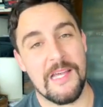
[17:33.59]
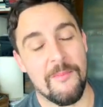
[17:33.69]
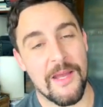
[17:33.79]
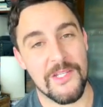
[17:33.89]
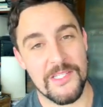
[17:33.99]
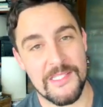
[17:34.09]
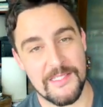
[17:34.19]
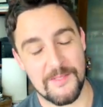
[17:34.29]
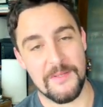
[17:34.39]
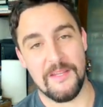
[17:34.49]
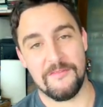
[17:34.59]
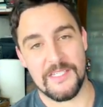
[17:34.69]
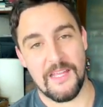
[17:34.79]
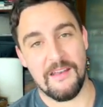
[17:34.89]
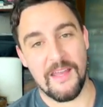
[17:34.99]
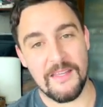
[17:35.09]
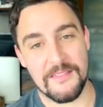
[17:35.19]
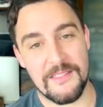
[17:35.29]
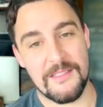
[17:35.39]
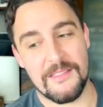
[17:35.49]
I might just disappear for 10
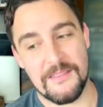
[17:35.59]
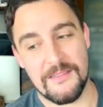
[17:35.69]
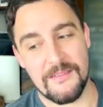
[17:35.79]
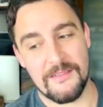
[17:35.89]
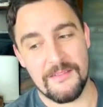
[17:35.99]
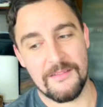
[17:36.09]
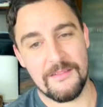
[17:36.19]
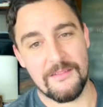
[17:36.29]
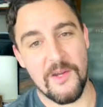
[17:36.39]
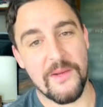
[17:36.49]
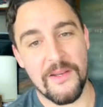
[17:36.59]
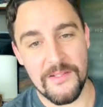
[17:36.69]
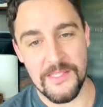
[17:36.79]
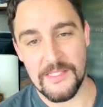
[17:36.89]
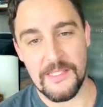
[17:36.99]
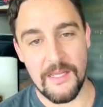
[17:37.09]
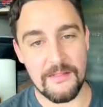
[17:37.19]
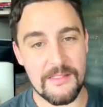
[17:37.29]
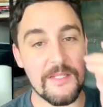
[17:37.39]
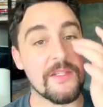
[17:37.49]
days. No one knows this yet.
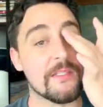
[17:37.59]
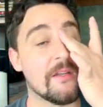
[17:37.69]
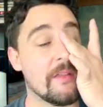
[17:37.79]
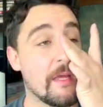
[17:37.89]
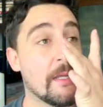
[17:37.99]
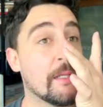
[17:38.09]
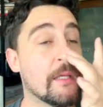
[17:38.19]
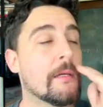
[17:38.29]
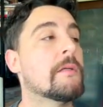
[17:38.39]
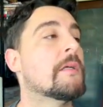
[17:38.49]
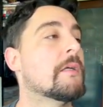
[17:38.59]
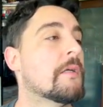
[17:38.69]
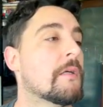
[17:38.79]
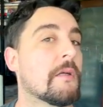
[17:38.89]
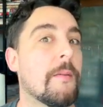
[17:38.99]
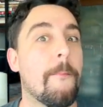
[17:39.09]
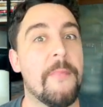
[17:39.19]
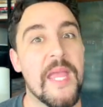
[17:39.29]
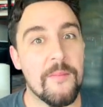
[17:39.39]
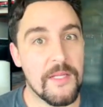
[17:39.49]
Steve doesn't know that yet either.
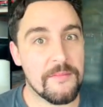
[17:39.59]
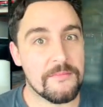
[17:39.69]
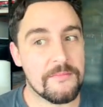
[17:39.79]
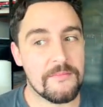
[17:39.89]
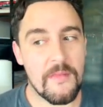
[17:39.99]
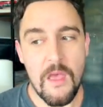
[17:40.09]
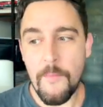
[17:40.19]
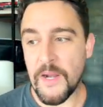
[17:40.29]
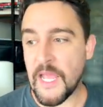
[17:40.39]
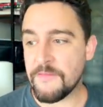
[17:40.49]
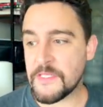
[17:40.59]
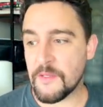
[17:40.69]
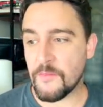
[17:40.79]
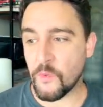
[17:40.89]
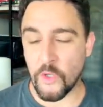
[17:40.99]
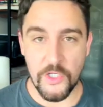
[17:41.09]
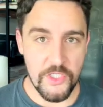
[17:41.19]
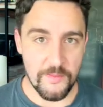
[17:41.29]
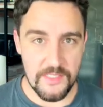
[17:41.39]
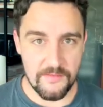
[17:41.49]
Maybe. But I have some
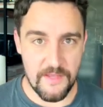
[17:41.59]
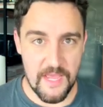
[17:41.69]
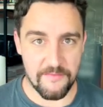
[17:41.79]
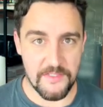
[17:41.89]
workshop stuff I have